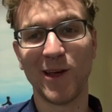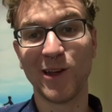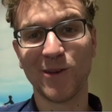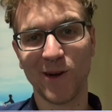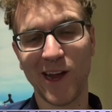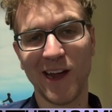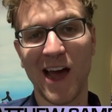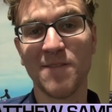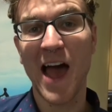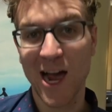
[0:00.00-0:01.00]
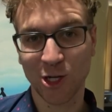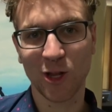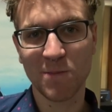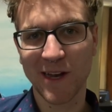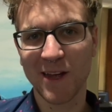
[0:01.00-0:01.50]
like, great, I've
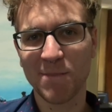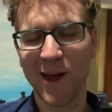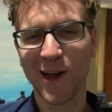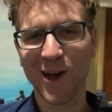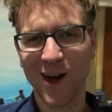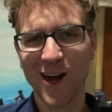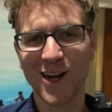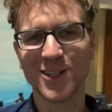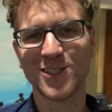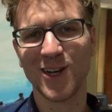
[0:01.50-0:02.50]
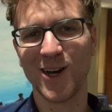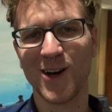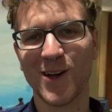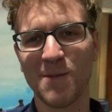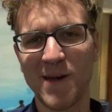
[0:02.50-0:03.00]
actually been hit by a car,
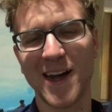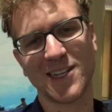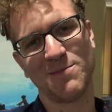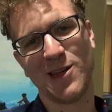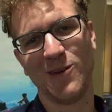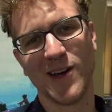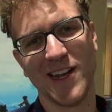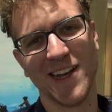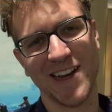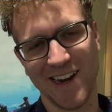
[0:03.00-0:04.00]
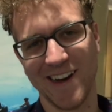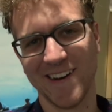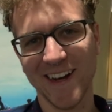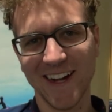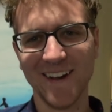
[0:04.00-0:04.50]
so come back to me when, you
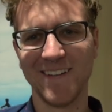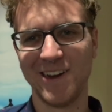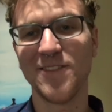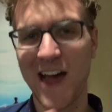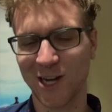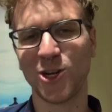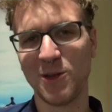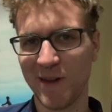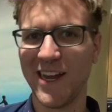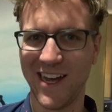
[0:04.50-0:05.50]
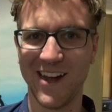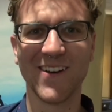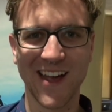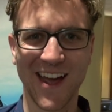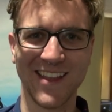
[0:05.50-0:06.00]
know, when you've actually been hit,
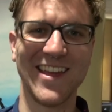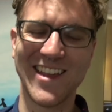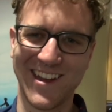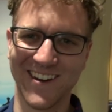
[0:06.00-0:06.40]
okay? Thank